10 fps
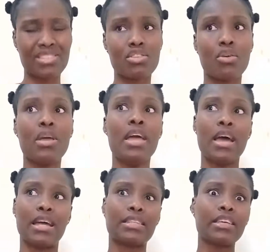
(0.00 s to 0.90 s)
So
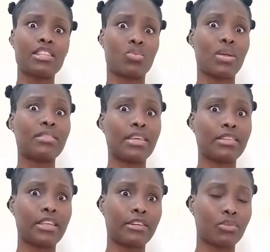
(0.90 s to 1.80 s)
I think it's one
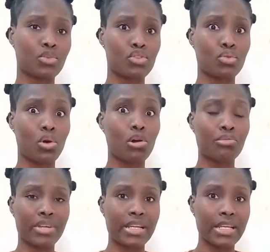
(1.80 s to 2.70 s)
thing that we should all
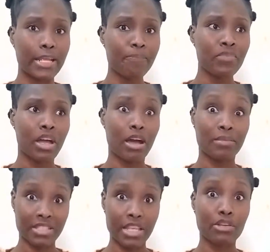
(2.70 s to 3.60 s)
really
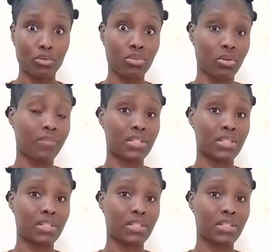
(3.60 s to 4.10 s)
take note of.